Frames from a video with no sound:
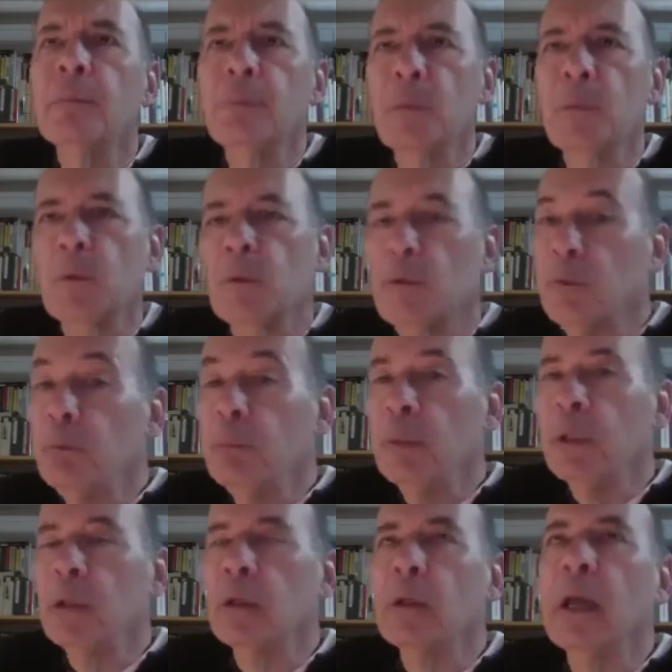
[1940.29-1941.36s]
with his
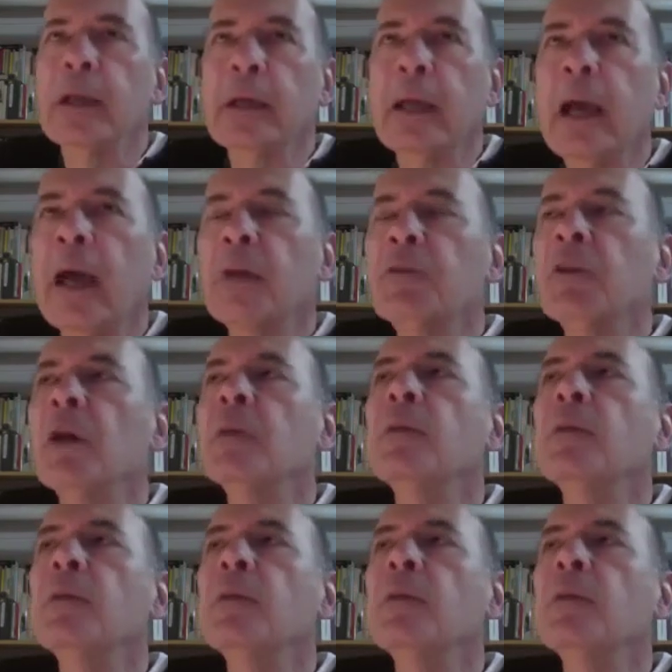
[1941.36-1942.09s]
mid-Atlantic accent,